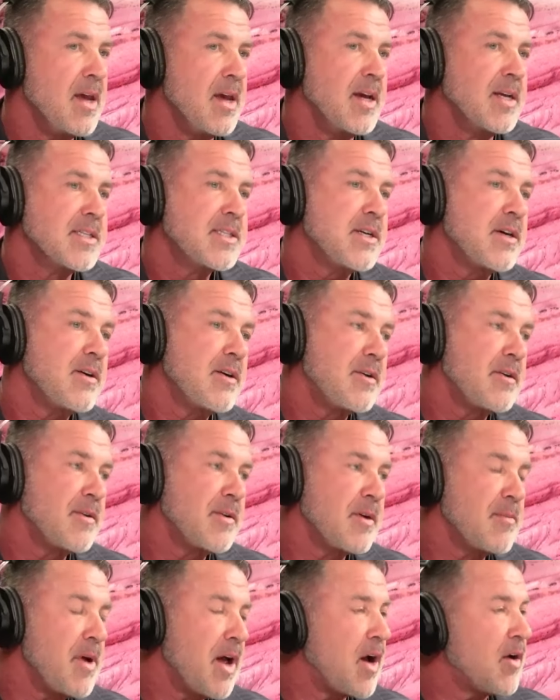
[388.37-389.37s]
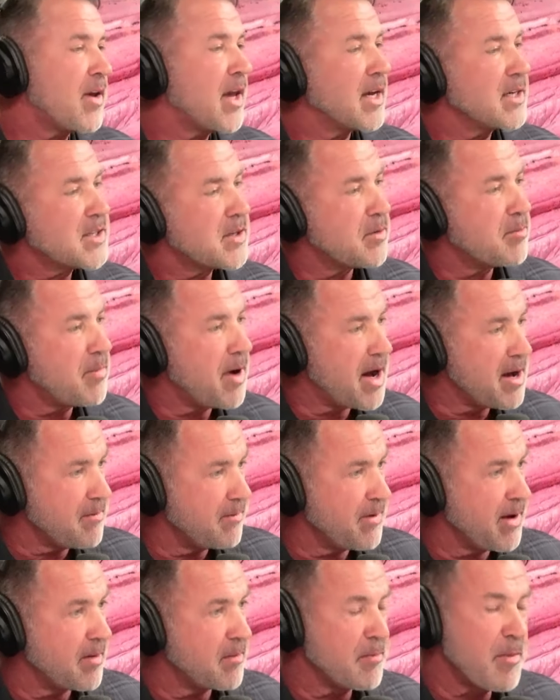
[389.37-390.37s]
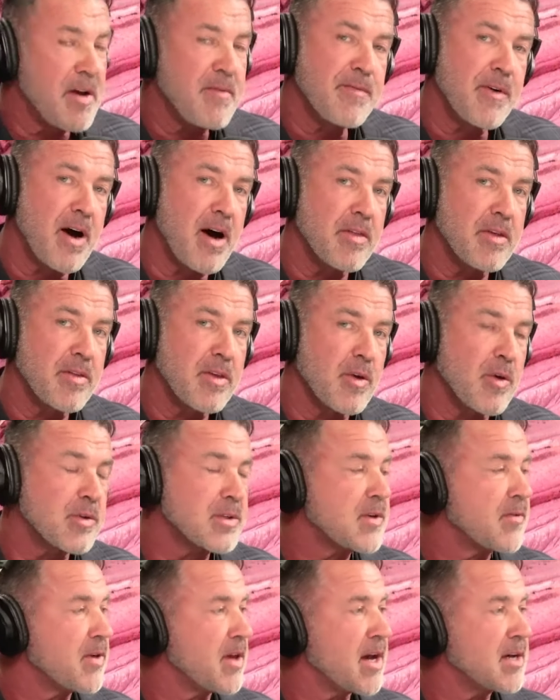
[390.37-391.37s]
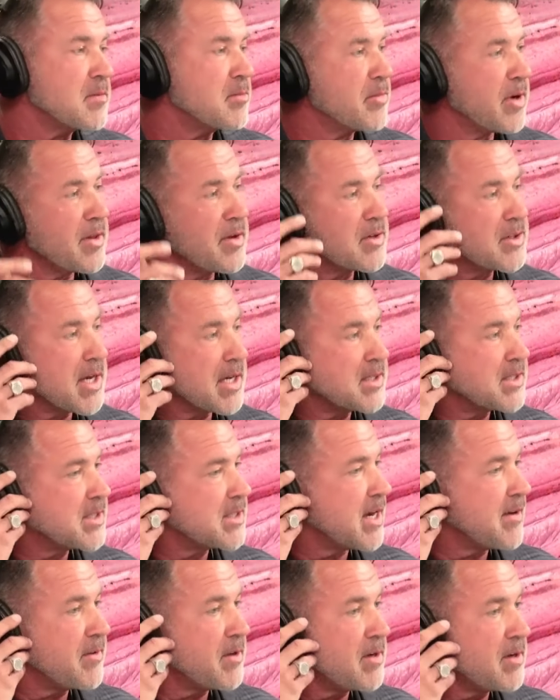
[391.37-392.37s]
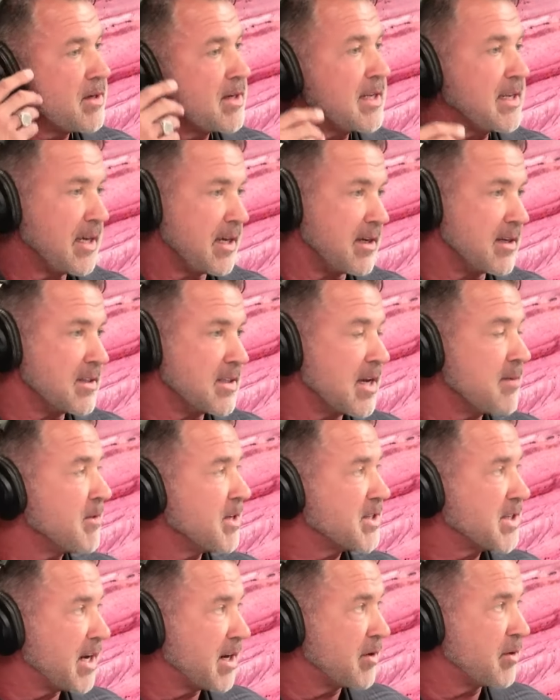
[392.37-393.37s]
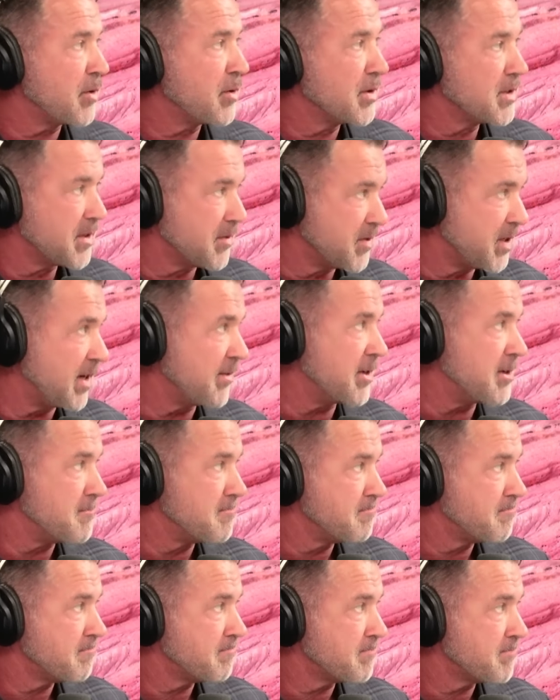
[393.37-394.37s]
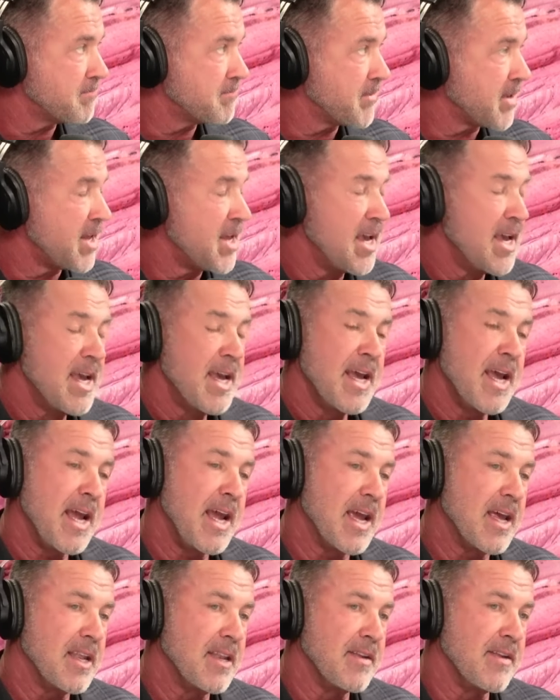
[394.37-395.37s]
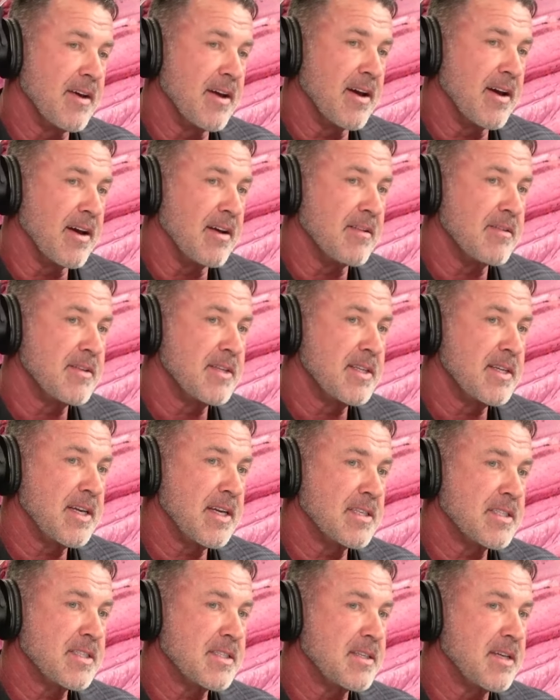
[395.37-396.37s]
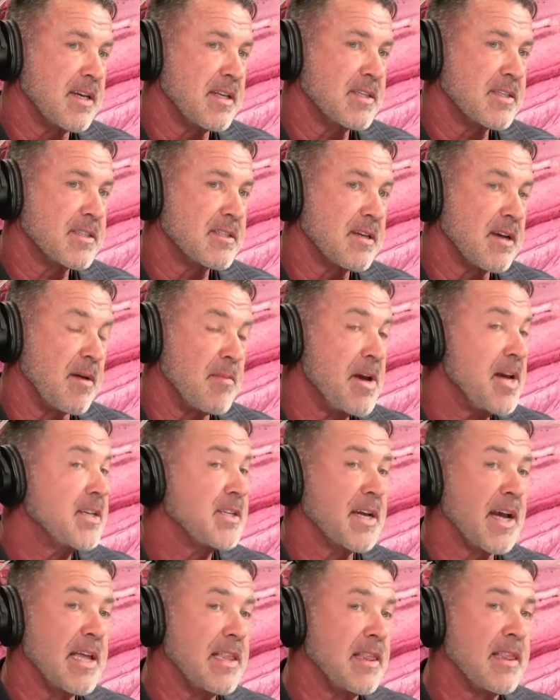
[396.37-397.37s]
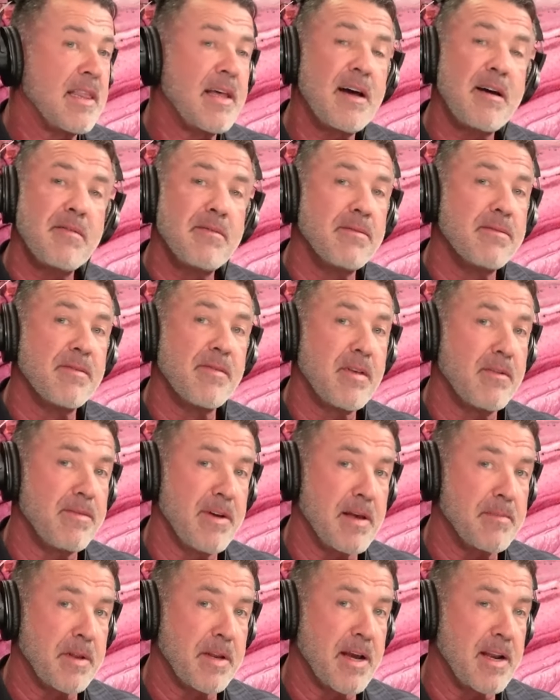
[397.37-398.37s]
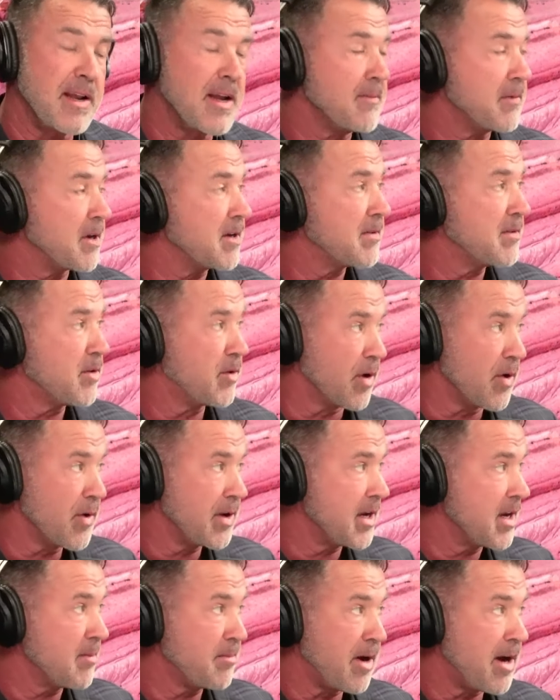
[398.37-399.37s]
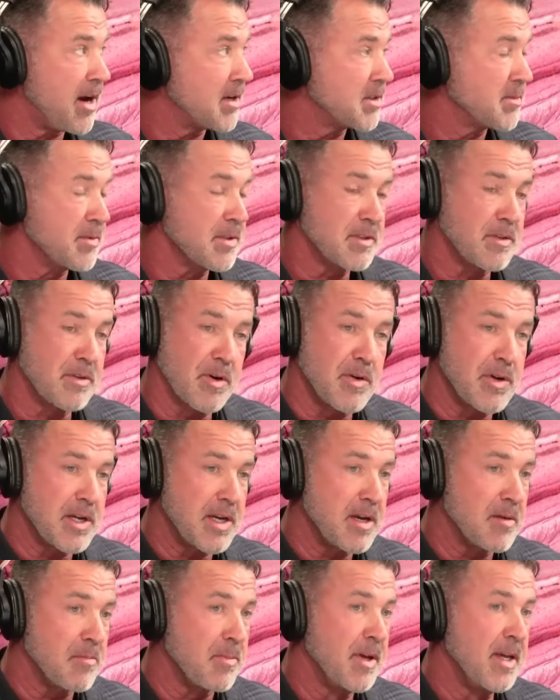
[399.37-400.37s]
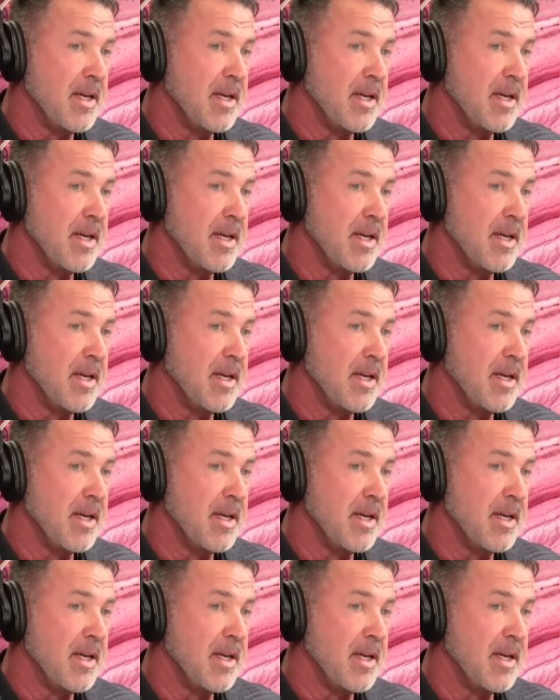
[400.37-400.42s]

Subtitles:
So my family, my father, the oldest of the Osmond brothers, had 7 kids. I'm the second oldest of 7, and it's amazing. I love the family dynamic. Growing up Osmond, growing up